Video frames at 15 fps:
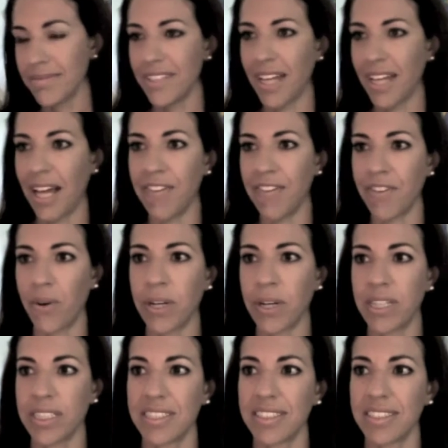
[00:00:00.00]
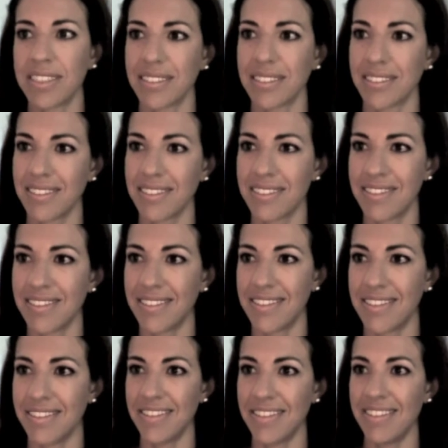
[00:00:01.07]
And of course,
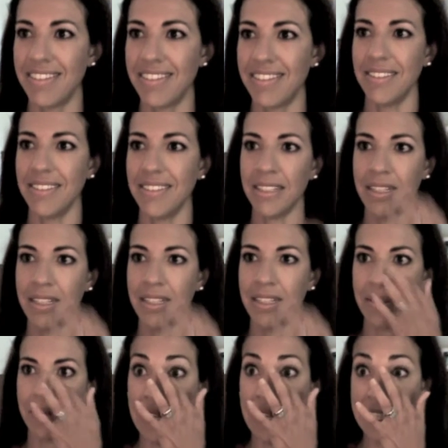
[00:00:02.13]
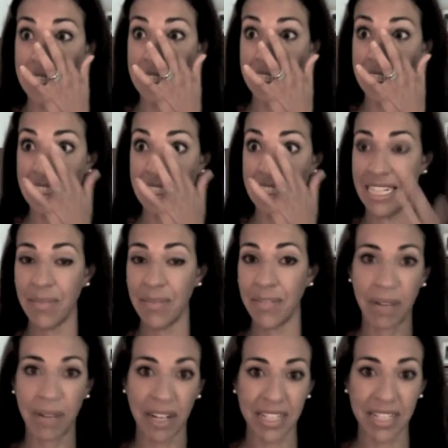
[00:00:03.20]
you know, in that state, my
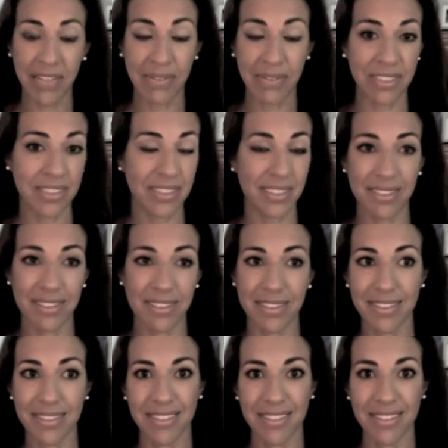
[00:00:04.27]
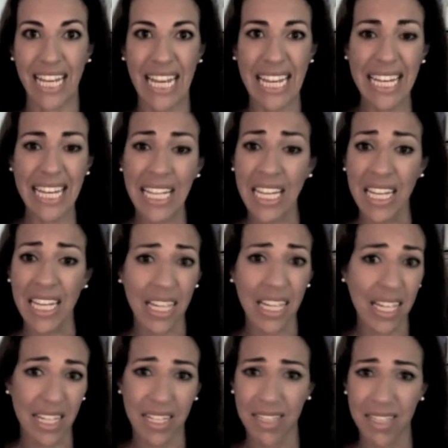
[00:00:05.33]
body was achy
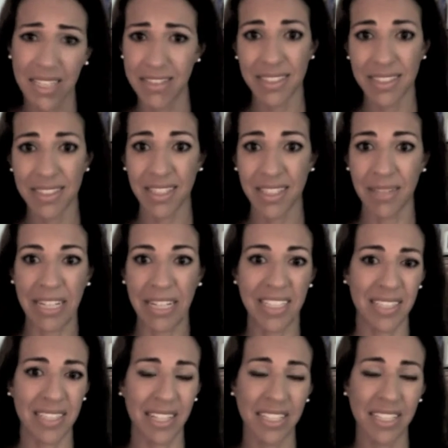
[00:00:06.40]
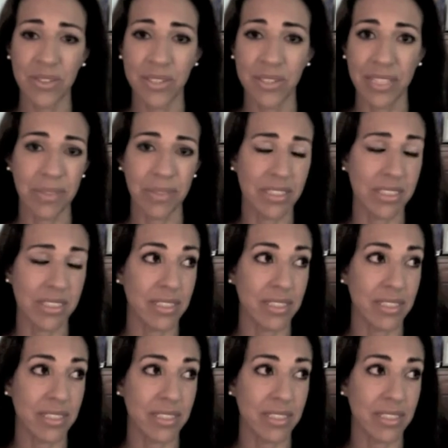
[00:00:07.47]
and my SI joint was just,